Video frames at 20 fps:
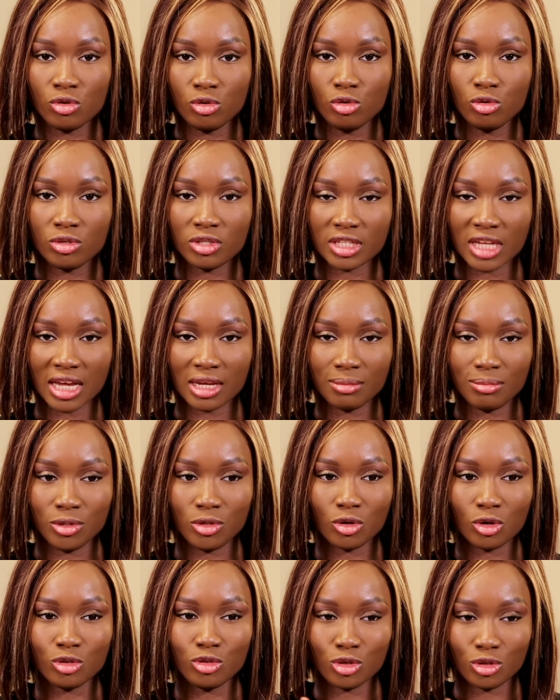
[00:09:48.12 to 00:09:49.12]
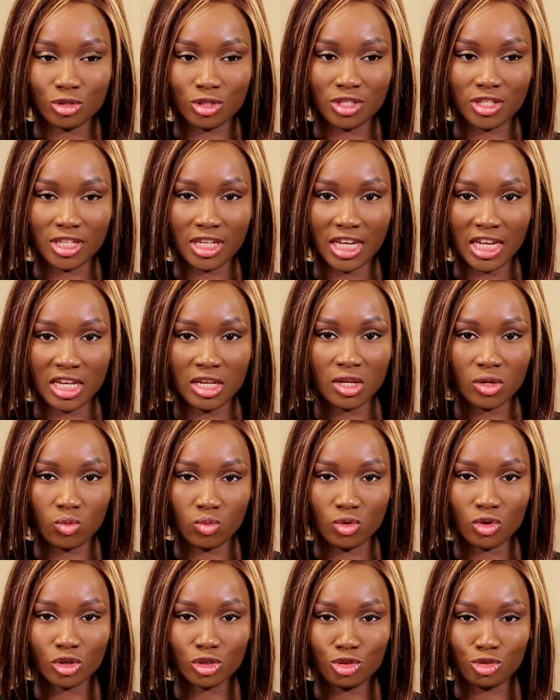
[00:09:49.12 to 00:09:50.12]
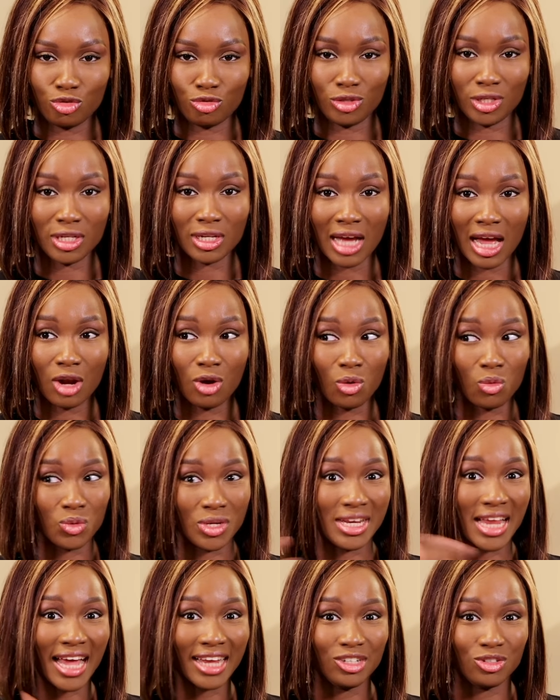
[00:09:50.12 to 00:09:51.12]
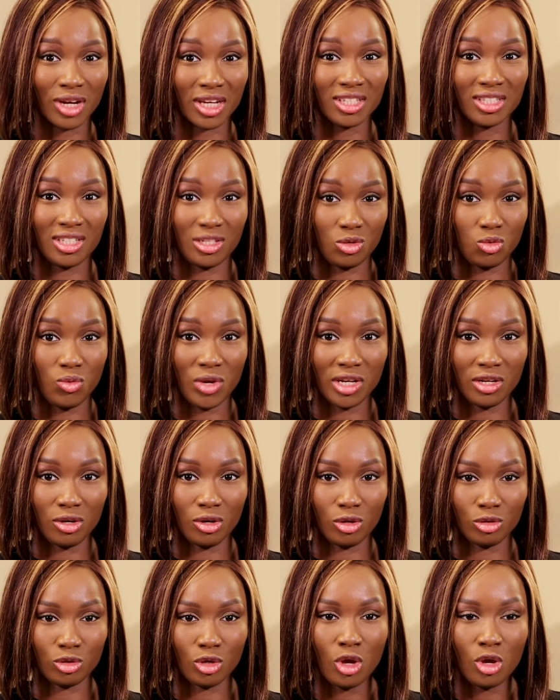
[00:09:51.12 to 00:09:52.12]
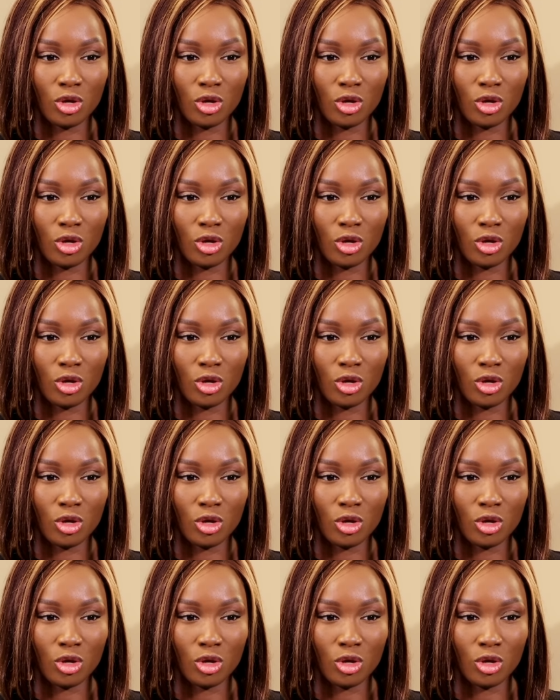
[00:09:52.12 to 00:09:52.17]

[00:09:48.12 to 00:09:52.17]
to look saggy because your skin will not shrink along with that drastic weight loss.